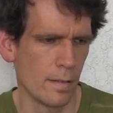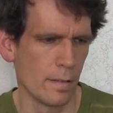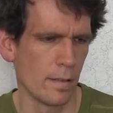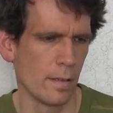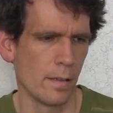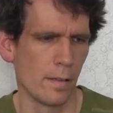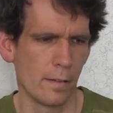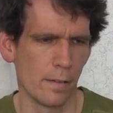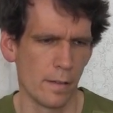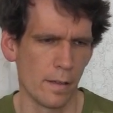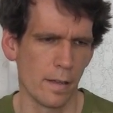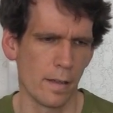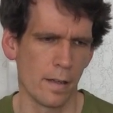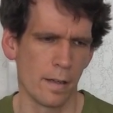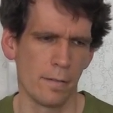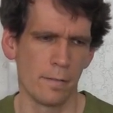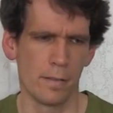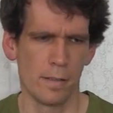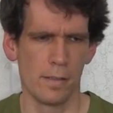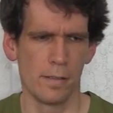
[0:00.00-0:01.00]
and
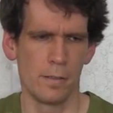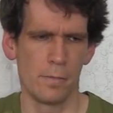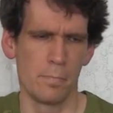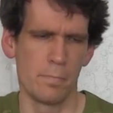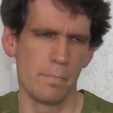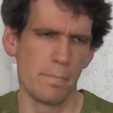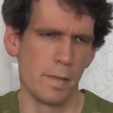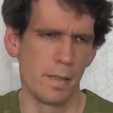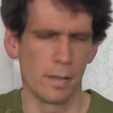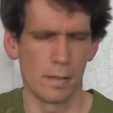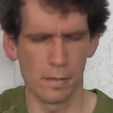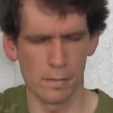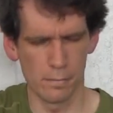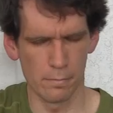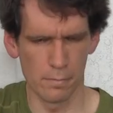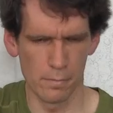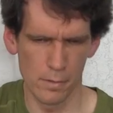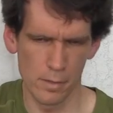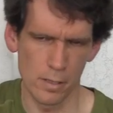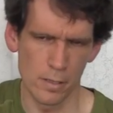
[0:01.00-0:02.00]
they had these
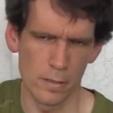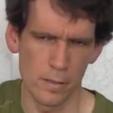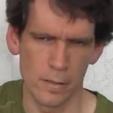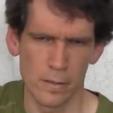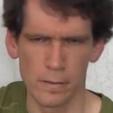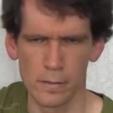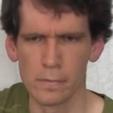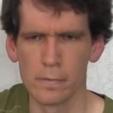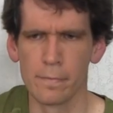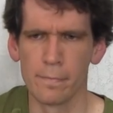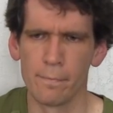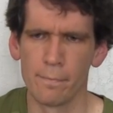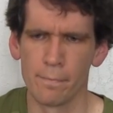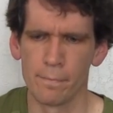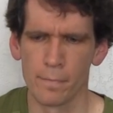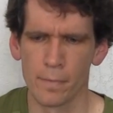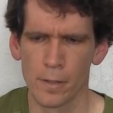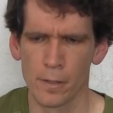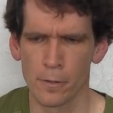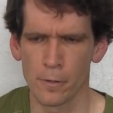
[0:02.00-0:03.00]
big,
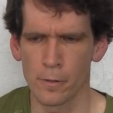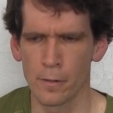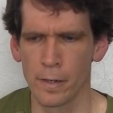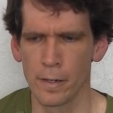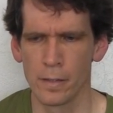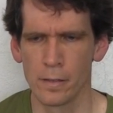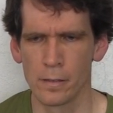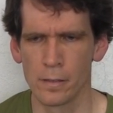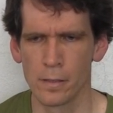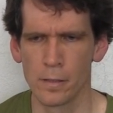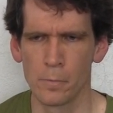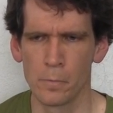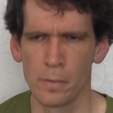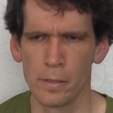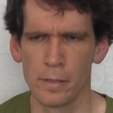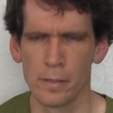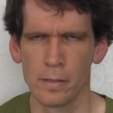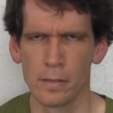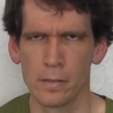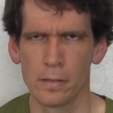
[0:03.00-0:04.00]
tall crates
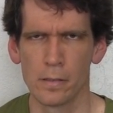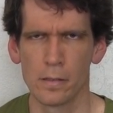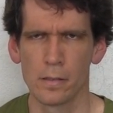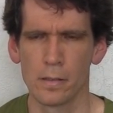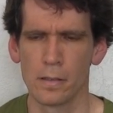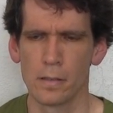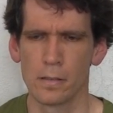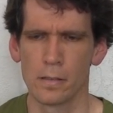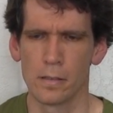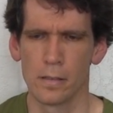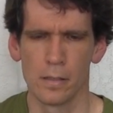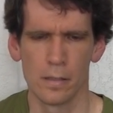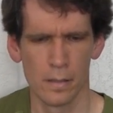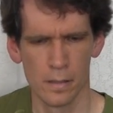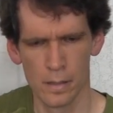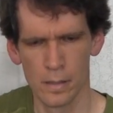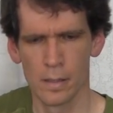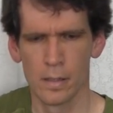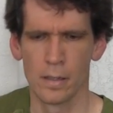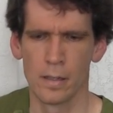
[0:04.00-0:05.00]
on wheels.
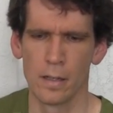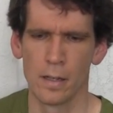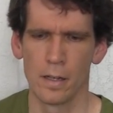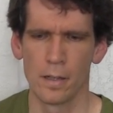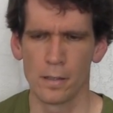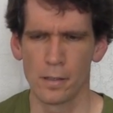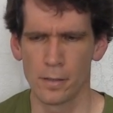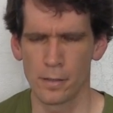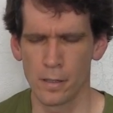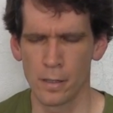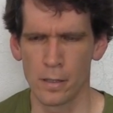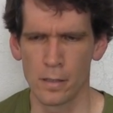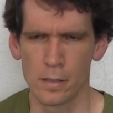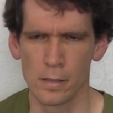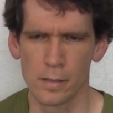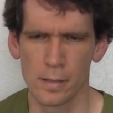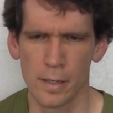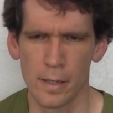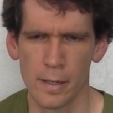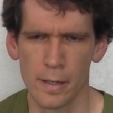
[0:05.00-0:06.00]
This, as
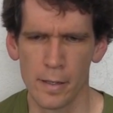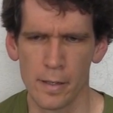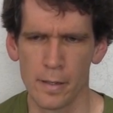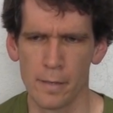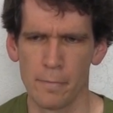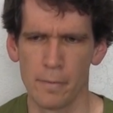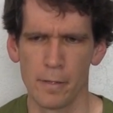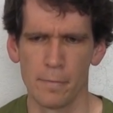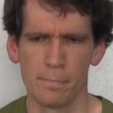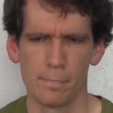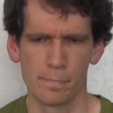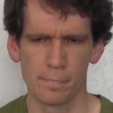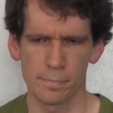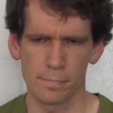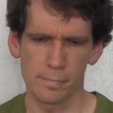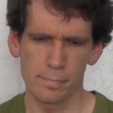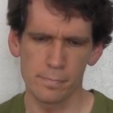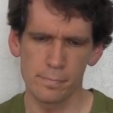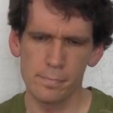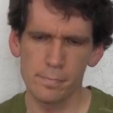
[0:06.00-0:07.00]
tall as I am,
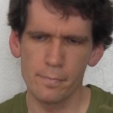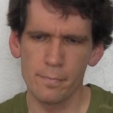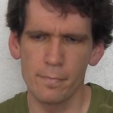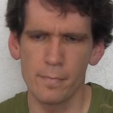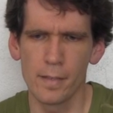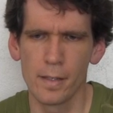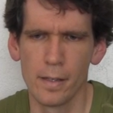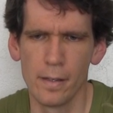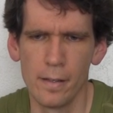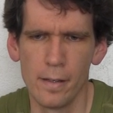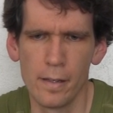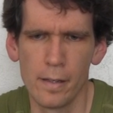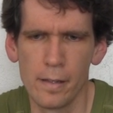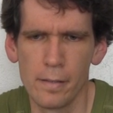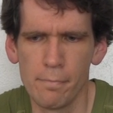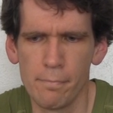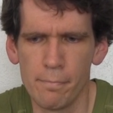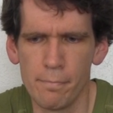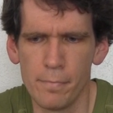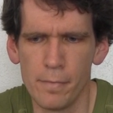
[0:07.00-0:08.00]

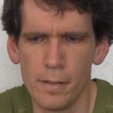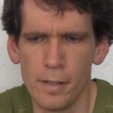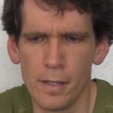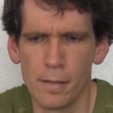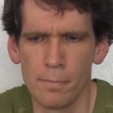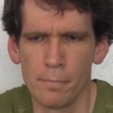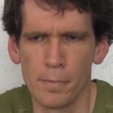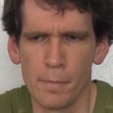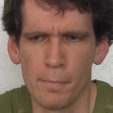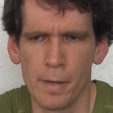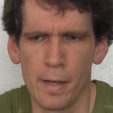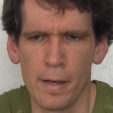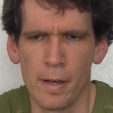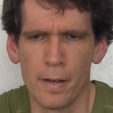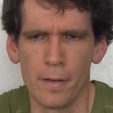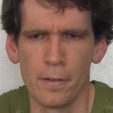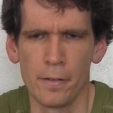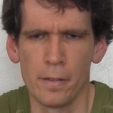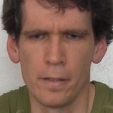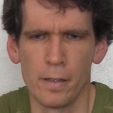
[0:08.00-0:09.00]
and they dumped
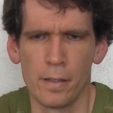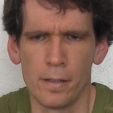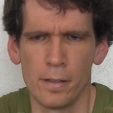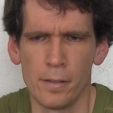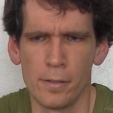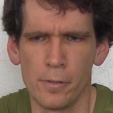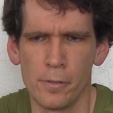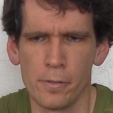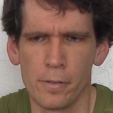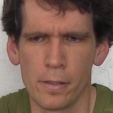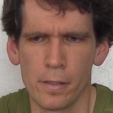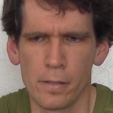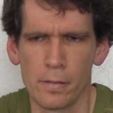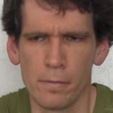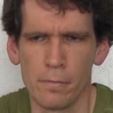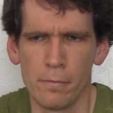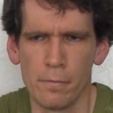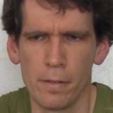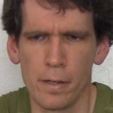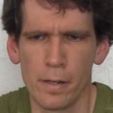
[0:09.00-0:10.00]
them out onto
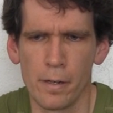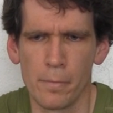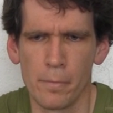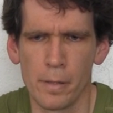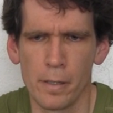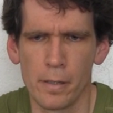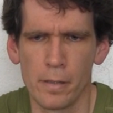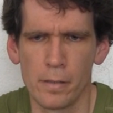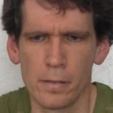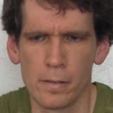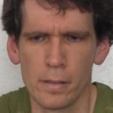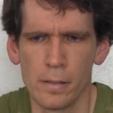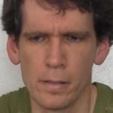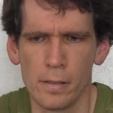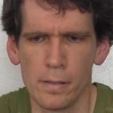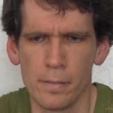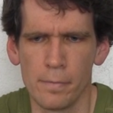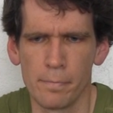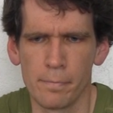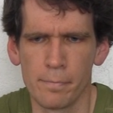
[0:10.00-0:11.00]
a conveyor
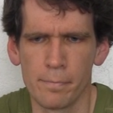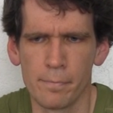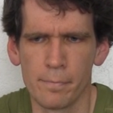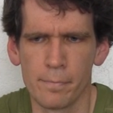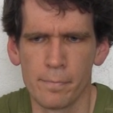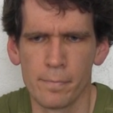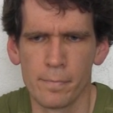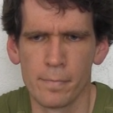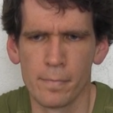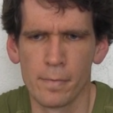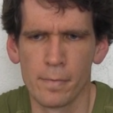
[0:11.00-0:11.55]
belt, and